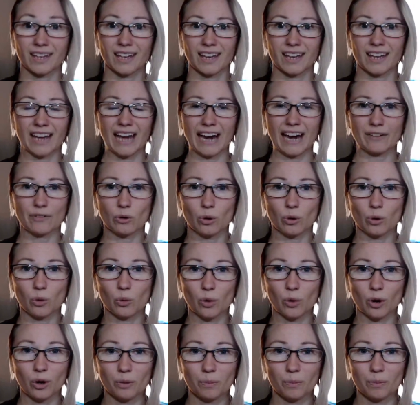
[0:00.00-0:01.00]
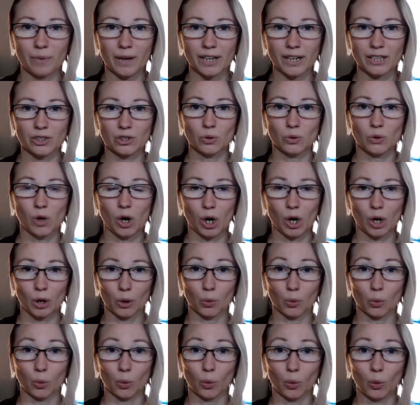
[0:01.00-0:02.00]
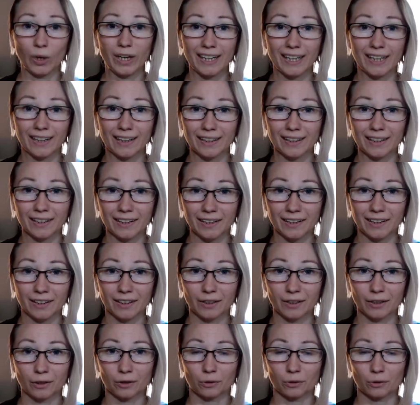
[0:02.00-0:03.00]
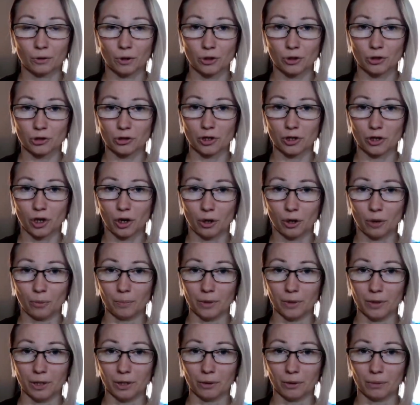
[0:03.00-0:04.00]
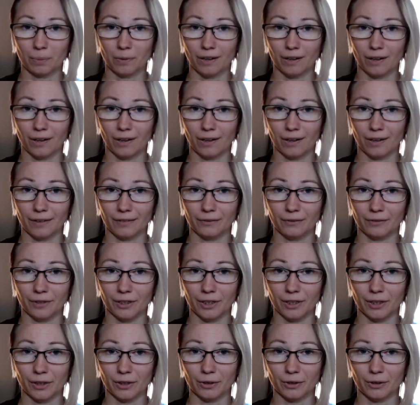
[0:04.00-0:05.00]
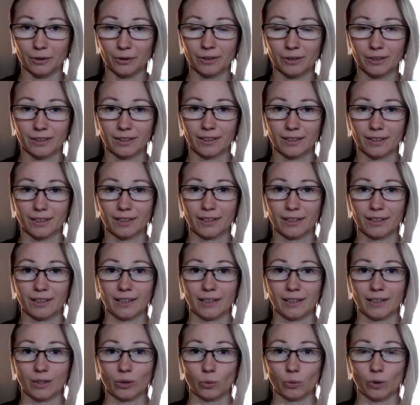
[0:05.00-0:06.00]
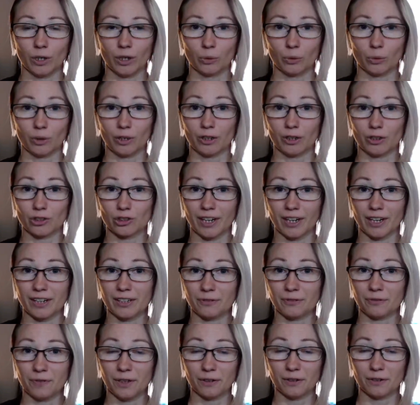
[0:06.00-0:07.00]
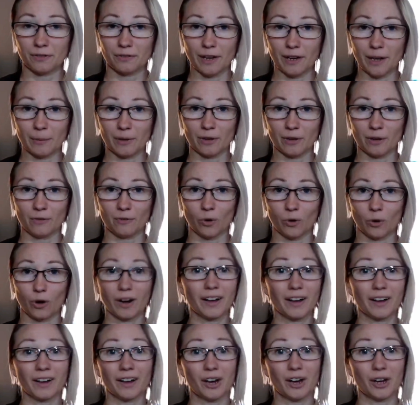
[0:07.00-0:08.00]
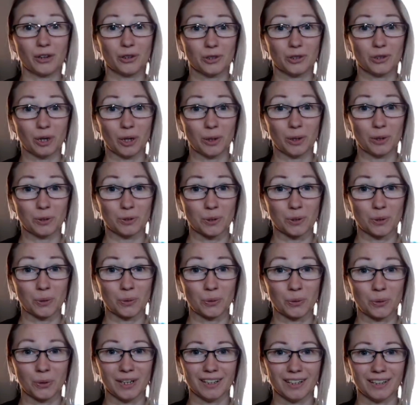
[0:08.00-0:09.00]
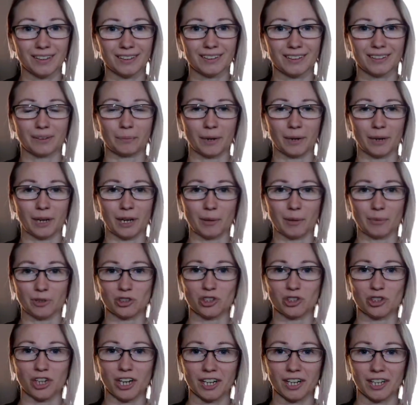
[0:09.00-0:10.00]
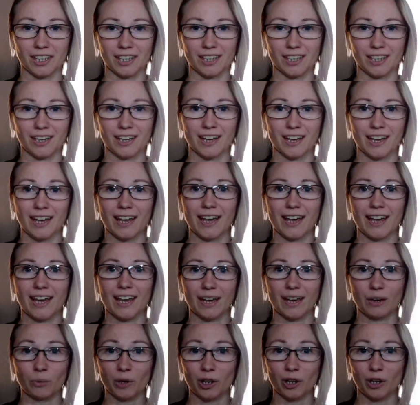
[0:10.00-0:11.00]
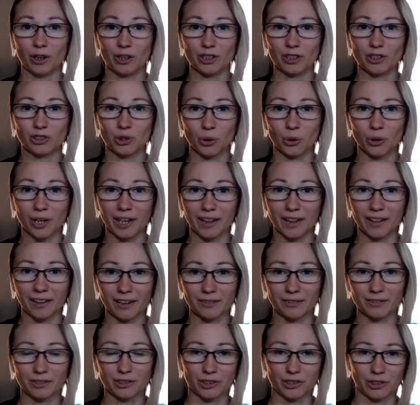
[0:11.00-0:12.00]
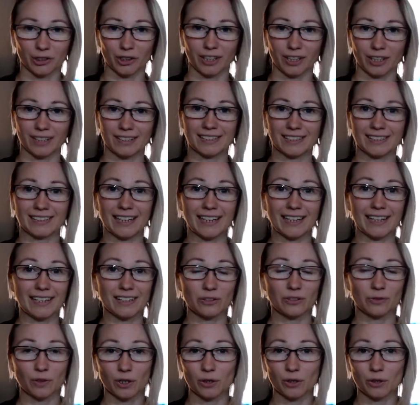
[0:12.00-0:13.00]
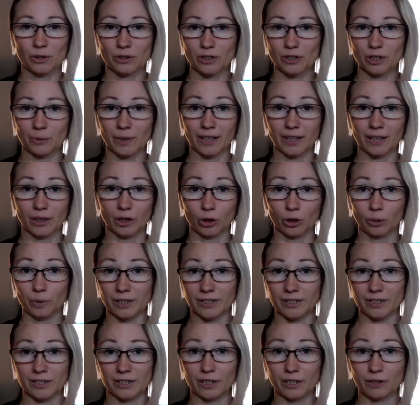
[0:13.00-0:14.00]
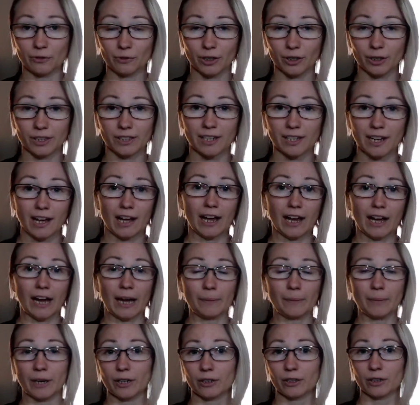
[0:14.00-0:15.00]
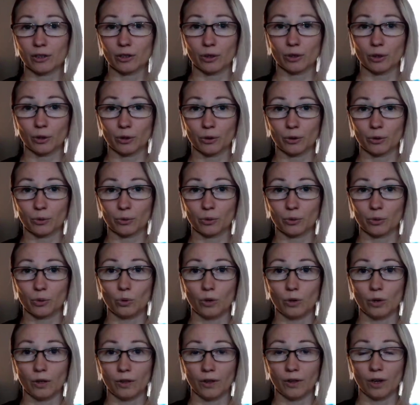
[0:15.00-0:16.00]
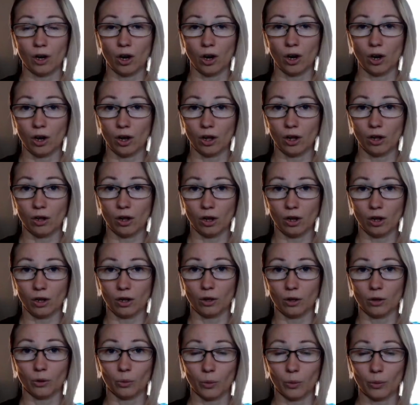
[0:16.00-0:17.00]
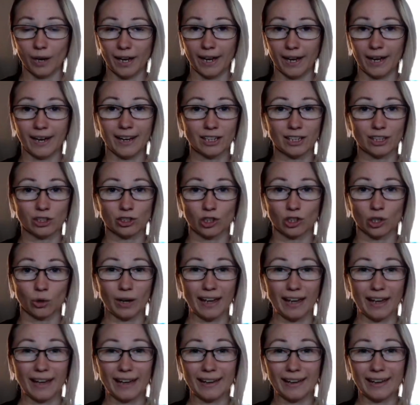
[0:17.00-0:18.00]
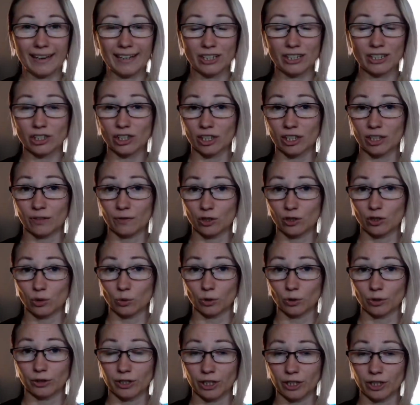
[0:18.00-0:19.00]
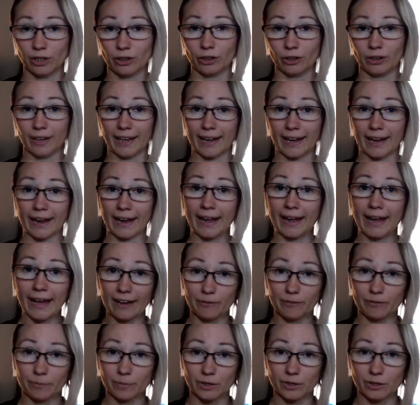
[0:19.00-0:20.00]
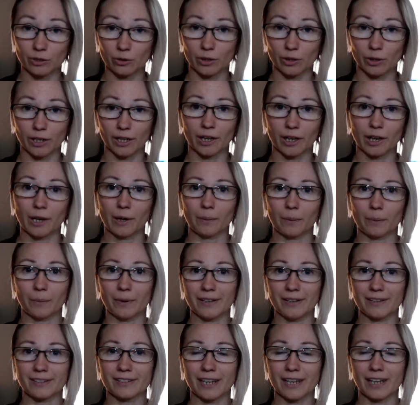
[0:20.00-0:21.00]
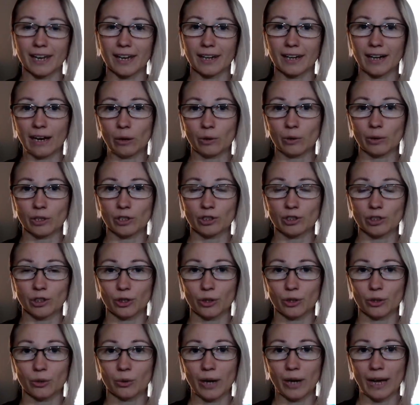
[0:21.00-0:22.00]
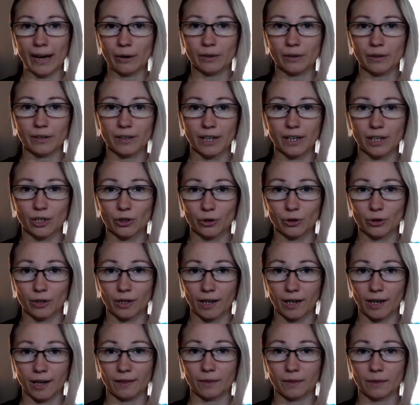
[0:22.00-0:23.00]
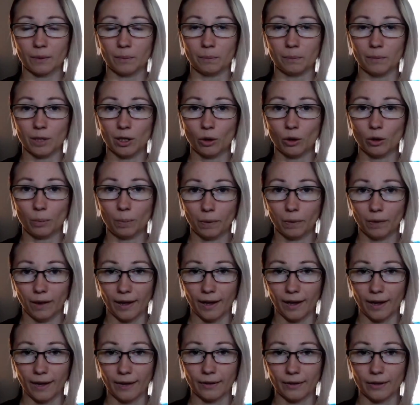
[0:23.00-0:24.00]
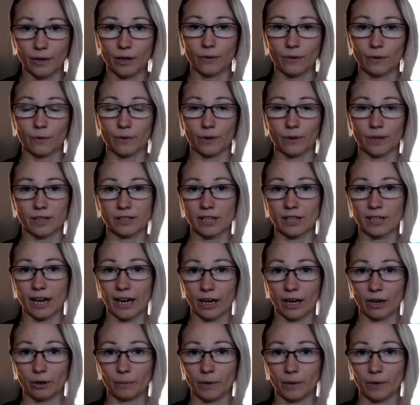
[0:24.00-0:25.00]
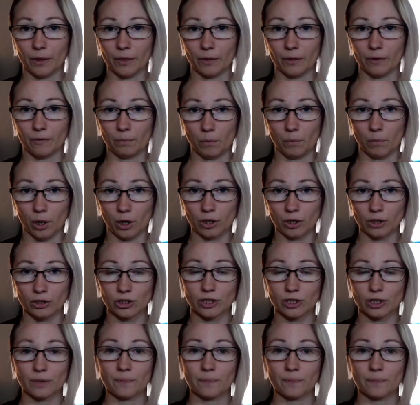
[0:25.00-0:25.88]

Hi everyone, welcome back to our weekly grocery haul meal plan video where we are trying to feed a family of 4 on $100 a week. My name is Jackie and we are enjoying life's journey. Today's video is going to be a little bit different. I'm not going to go through the haul all the way and show each individual dinner like I have been doing, but instead I want to show you how did I create the meal plan for the entire month of March.